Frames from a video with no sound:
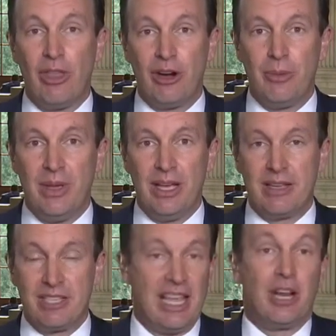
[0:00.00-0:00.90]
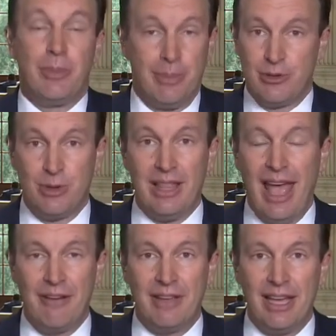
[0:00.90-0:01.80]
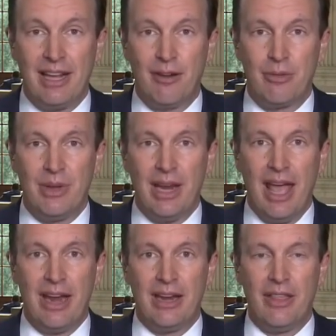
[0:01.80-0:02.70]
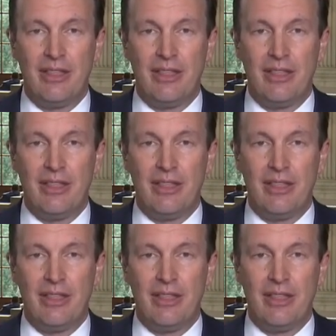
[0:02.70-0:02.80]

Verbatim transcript: there to be a settlement between the Afghan government and